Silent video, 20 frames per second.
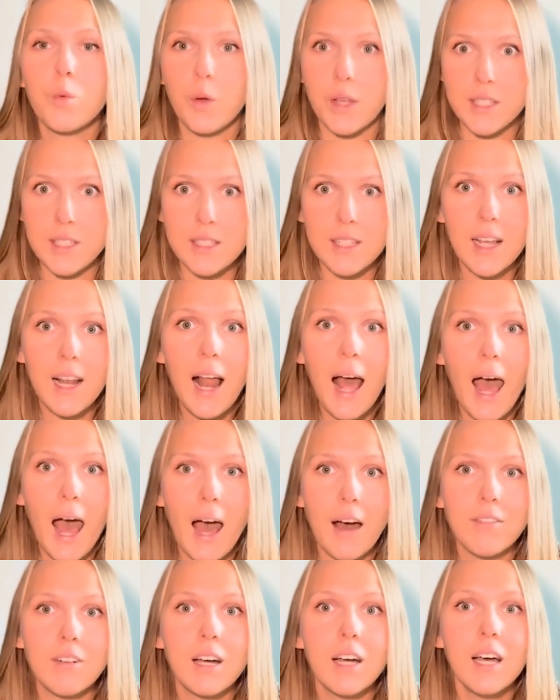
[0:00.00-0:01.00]
We still
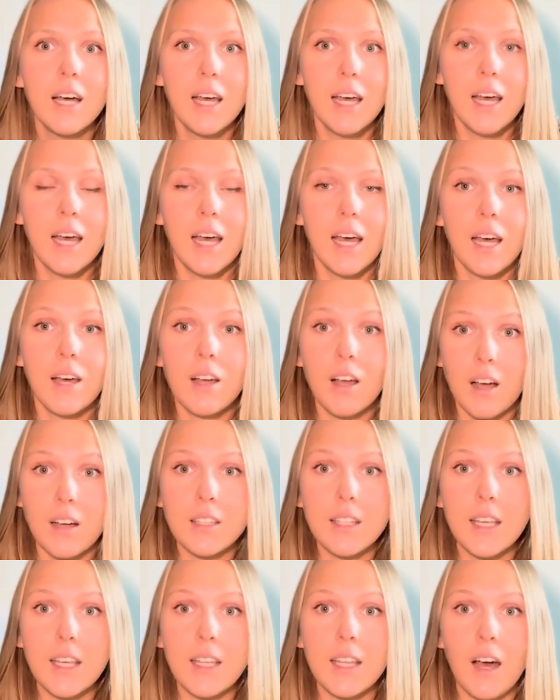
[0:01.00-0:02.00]
have
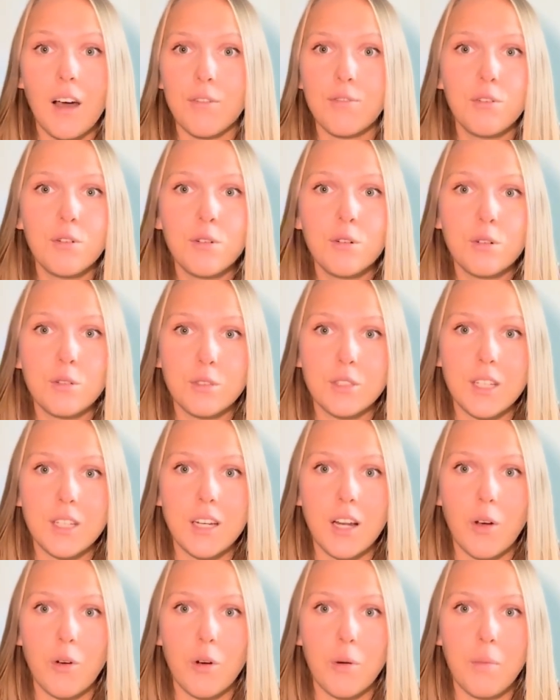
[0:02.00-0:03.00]
Candida fungus
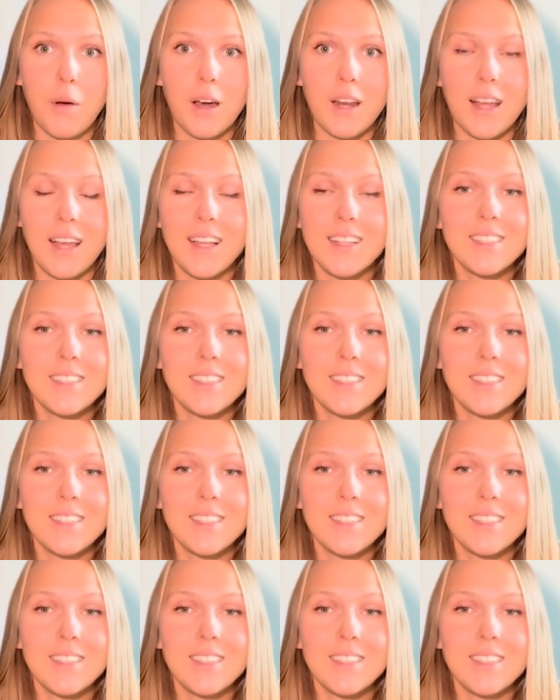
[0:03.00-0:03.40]
in our body.